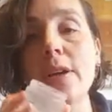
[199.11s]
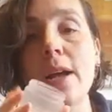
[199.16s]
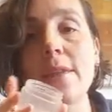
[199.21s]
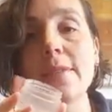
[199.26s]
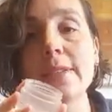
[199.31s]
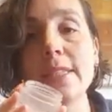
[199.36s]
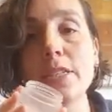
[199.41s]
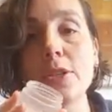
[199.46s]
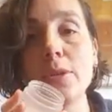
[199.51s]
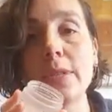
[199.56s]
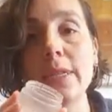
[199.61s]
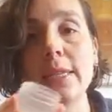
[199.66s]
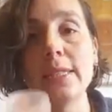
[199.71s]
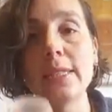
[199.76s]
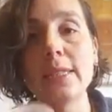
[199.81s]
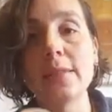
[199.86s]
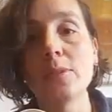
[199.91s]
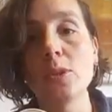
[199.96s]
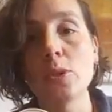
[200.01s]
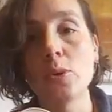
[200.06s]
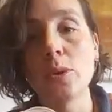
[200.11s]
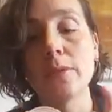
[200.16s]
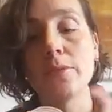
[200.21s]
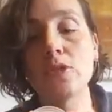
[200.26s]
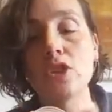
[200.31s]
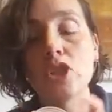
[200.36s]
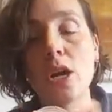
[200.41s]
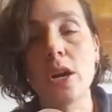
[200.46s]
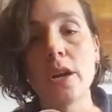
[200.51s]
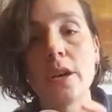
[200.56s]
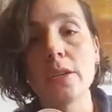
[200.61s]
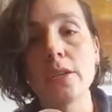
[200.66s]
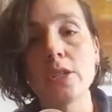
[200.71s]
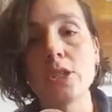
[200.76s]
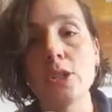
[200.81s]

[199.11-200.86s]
obviously you need some sort of jar.